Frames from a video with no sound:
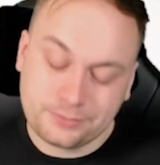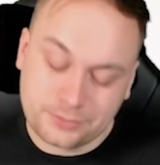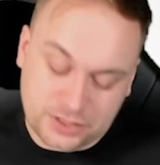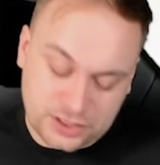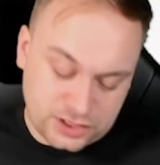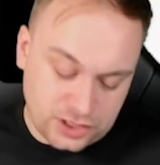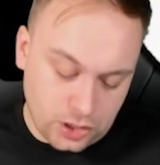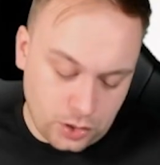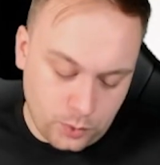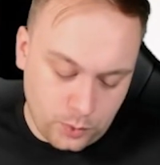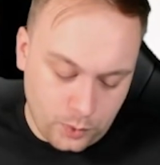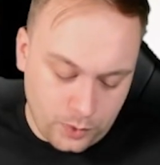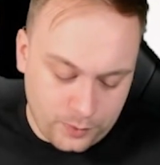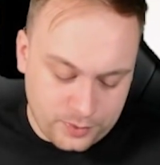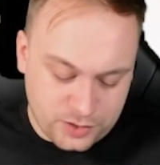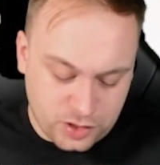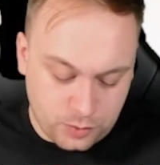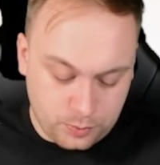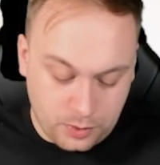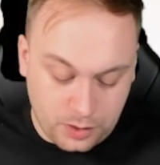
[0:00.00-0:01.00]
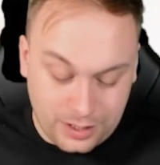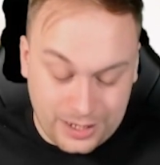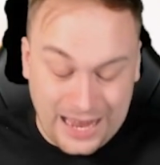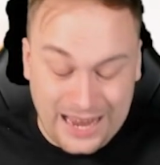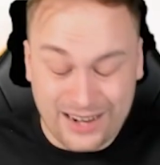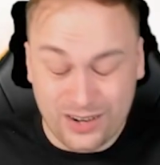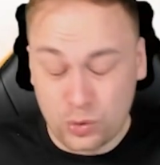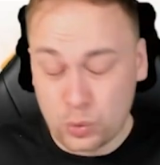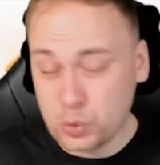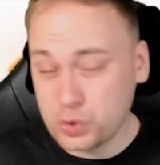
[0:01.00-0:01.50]
So we went with Super Poly,
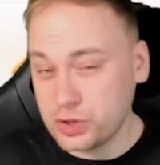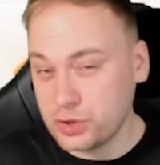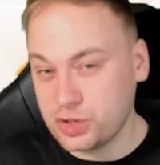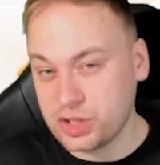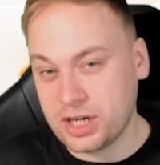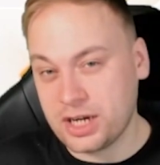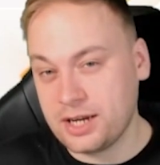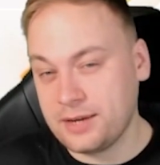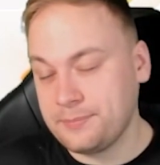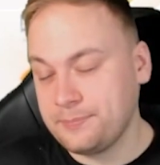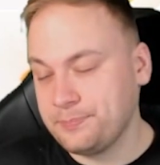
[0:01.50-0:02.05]
and also chat.